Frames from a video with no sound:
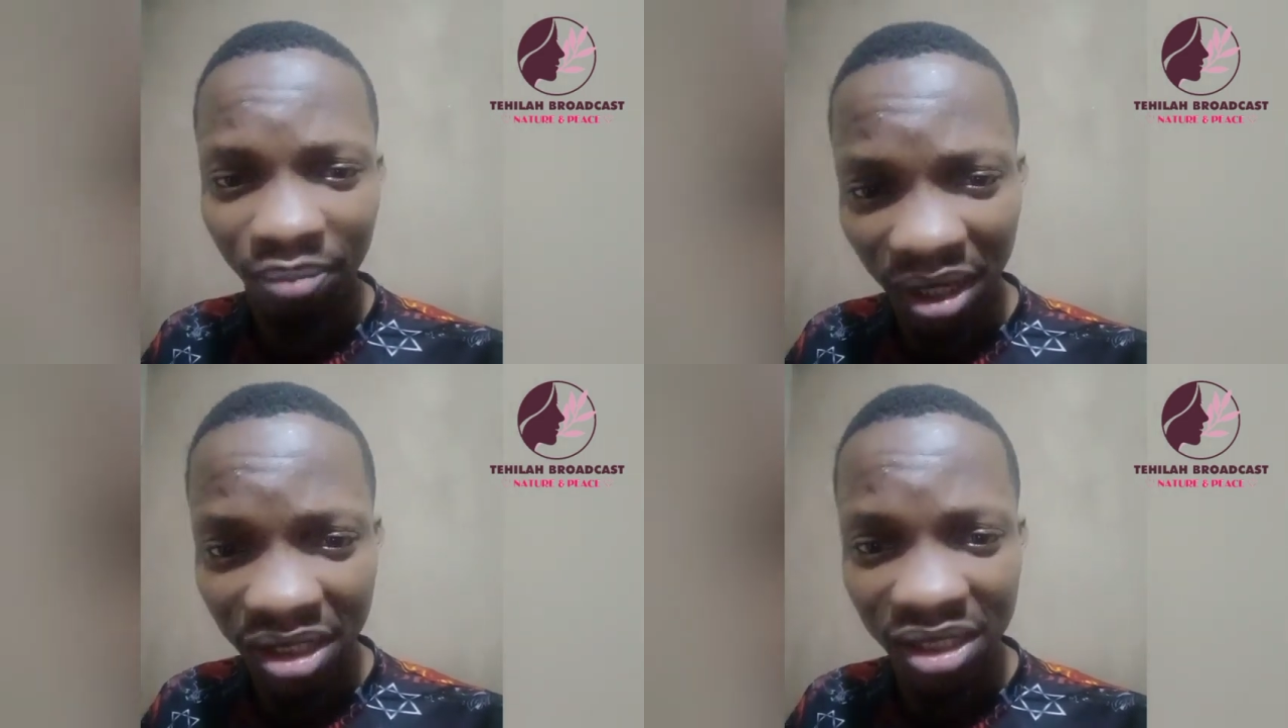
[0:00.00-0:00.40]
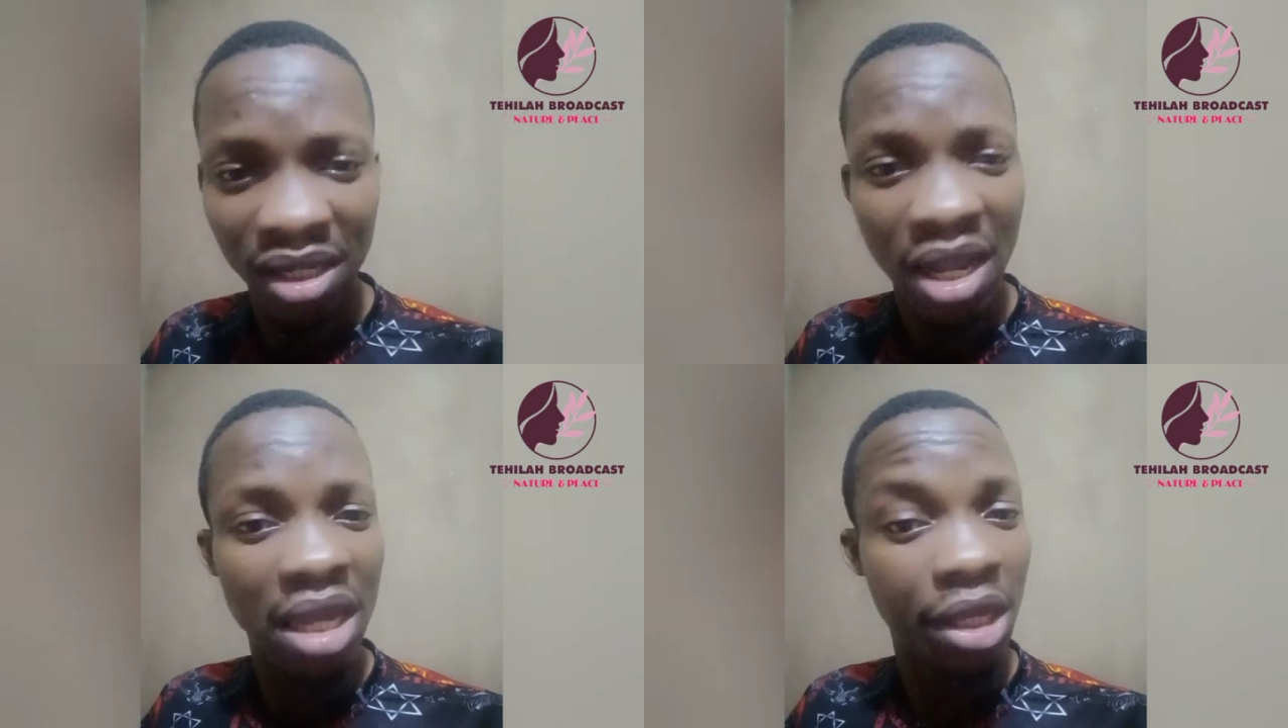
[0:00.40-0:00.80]

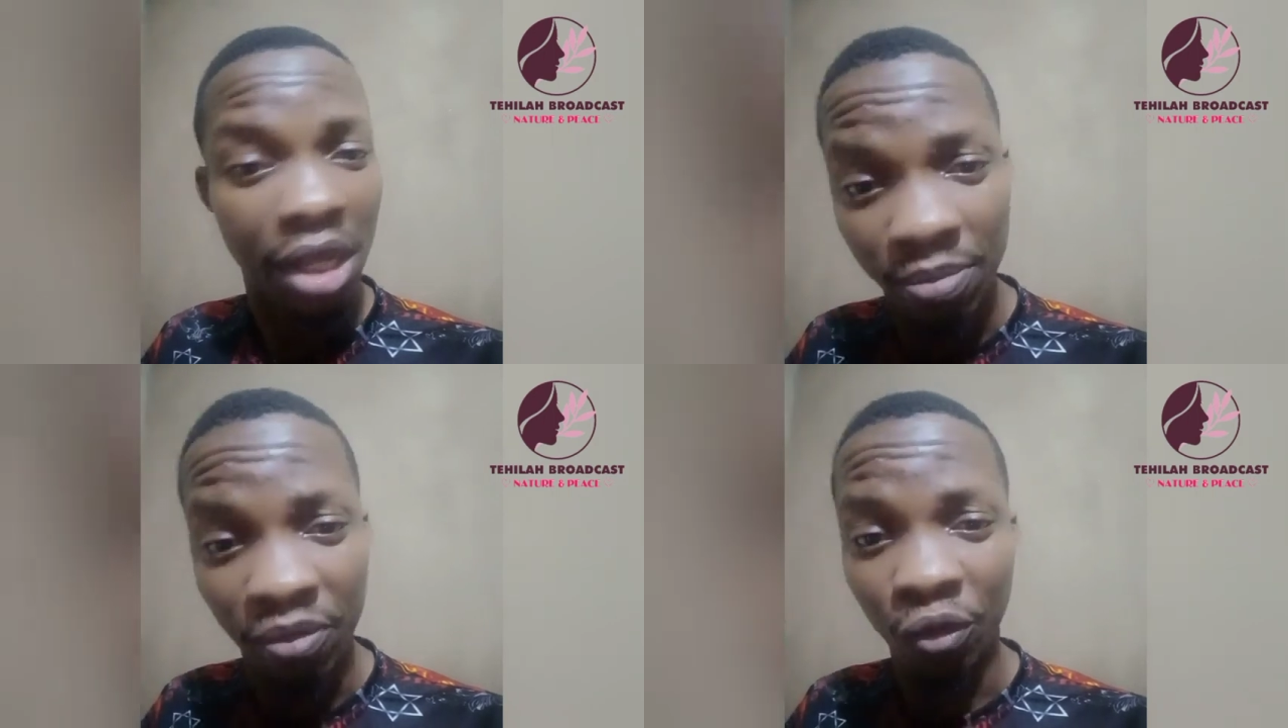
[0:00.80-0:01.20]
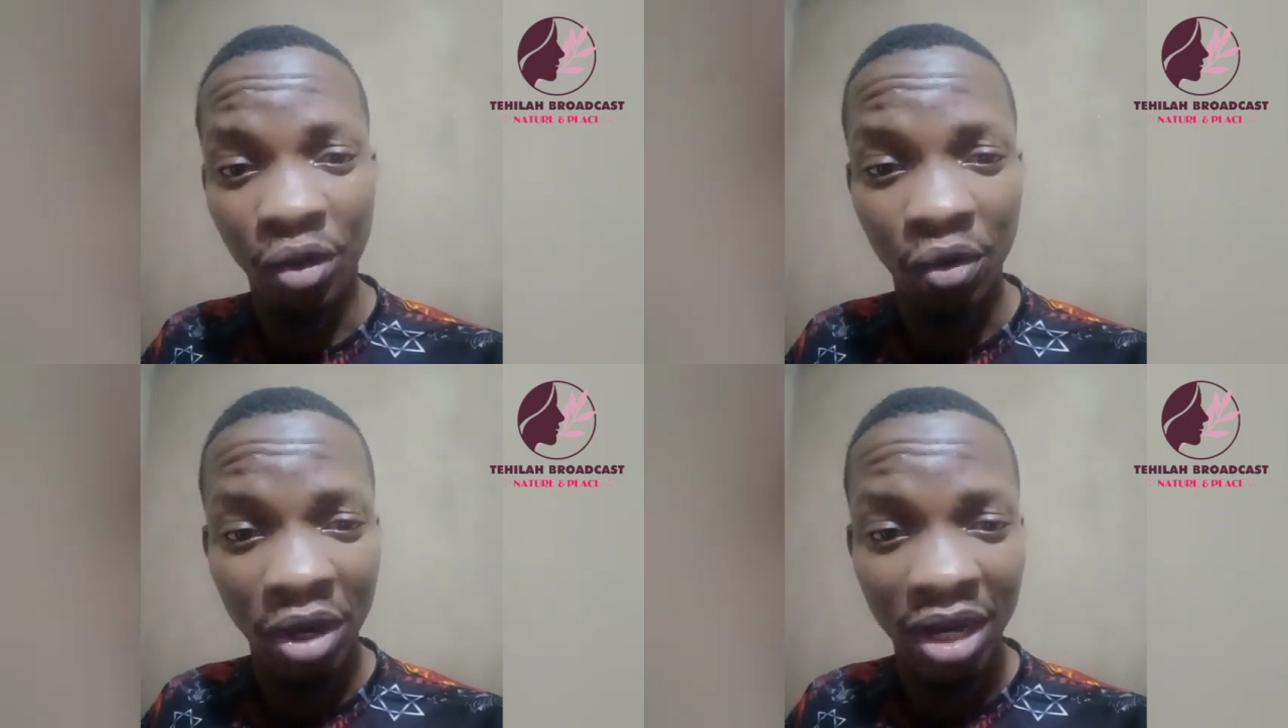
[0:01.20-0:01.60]
Please keep
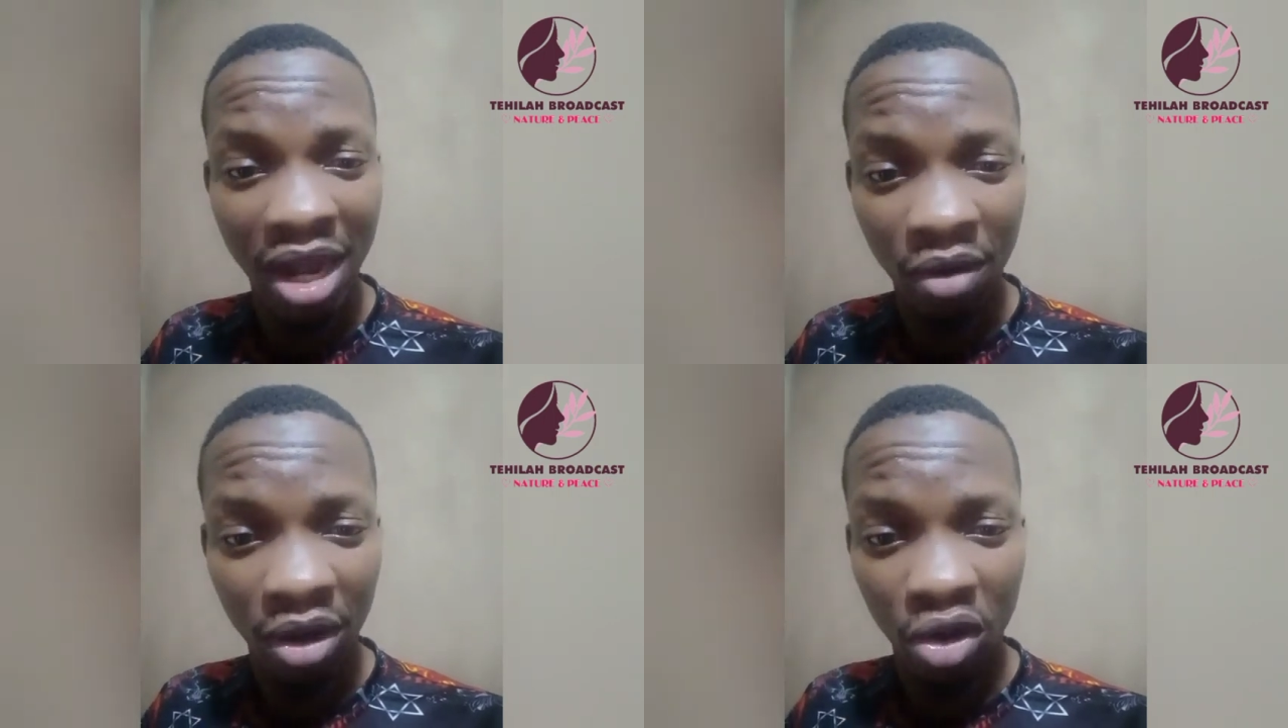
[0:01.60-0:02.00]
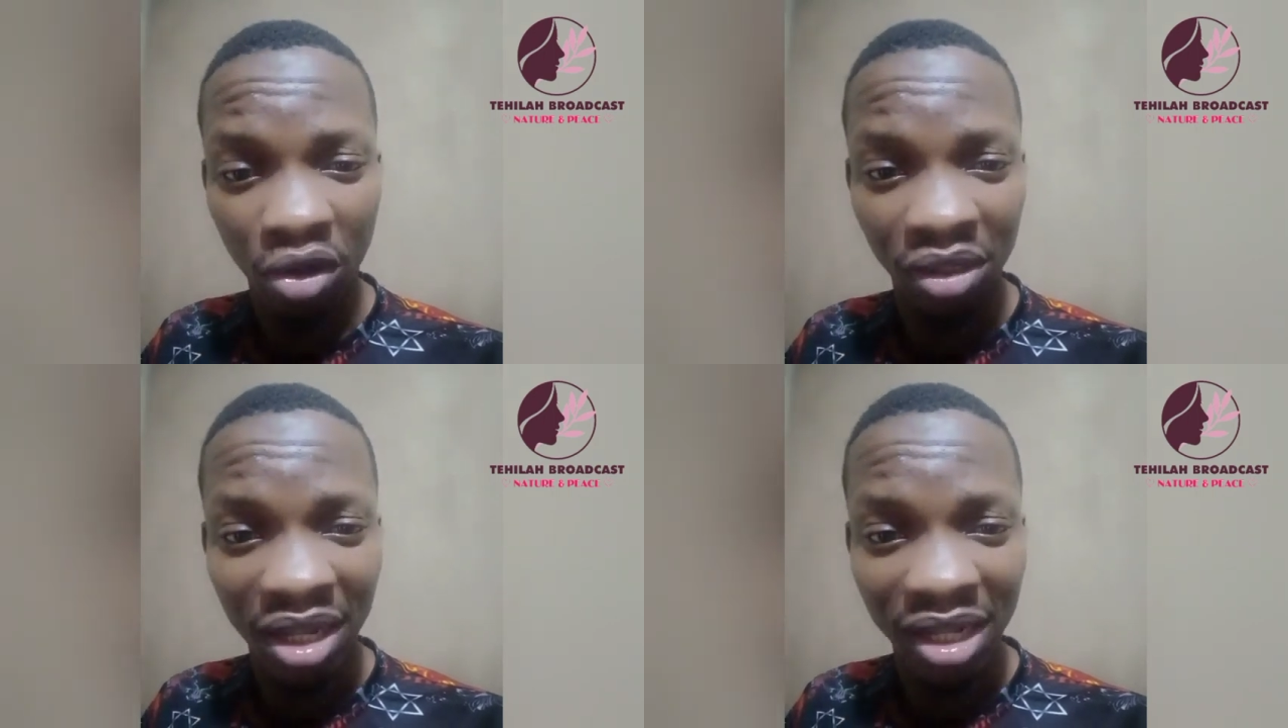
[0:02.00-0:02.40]
viewing our
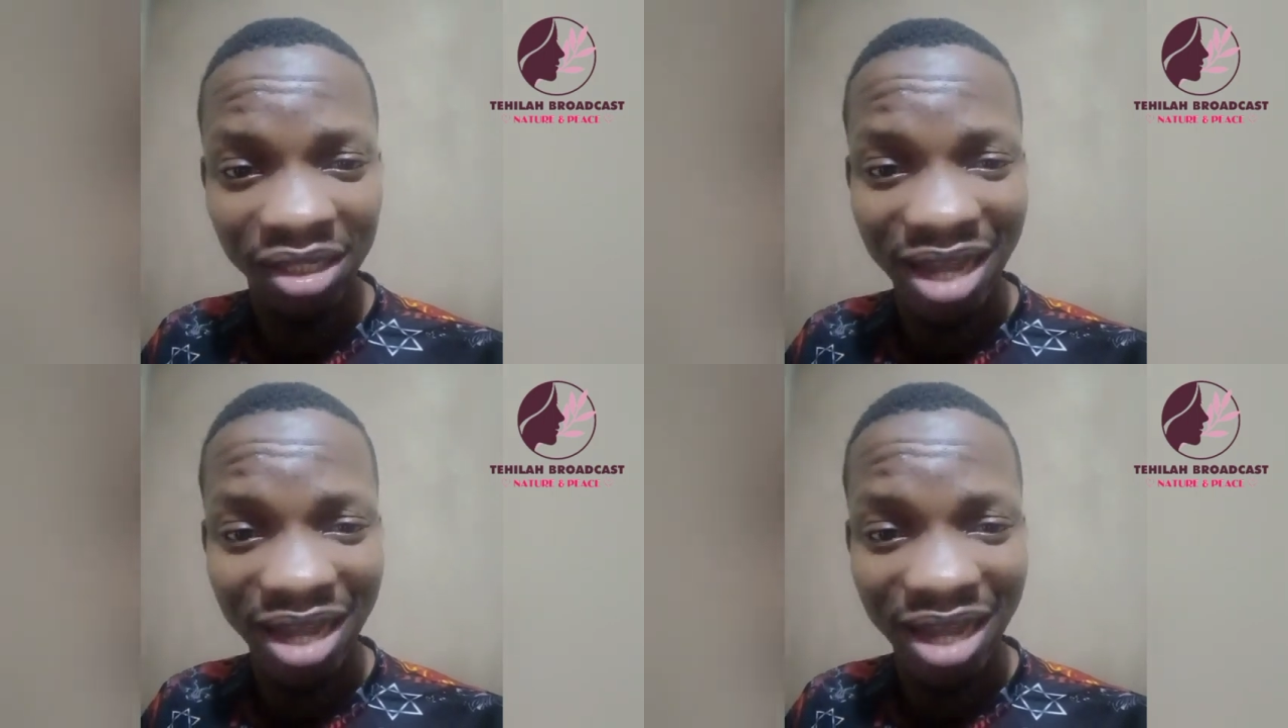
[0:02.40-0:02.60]
content